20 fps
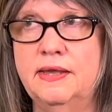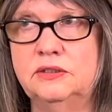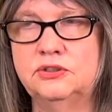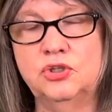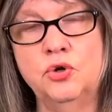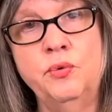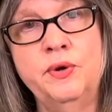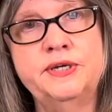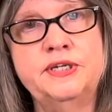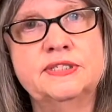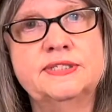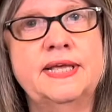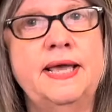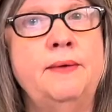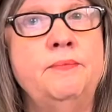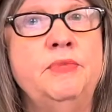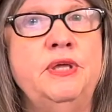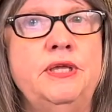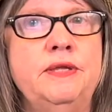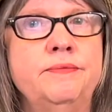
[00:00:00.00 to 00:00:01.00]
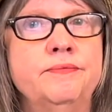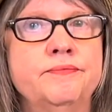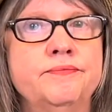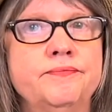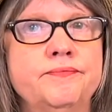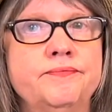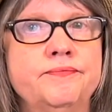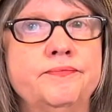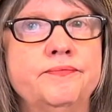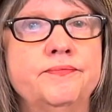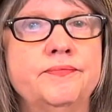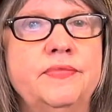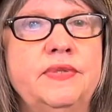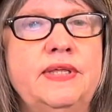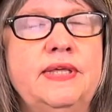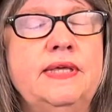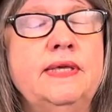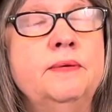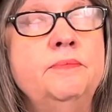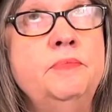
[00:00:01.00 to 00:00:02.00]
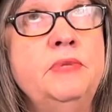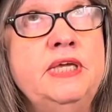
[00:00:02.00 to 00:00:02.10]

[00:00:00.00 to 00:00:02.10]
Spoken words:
So what does that mean? It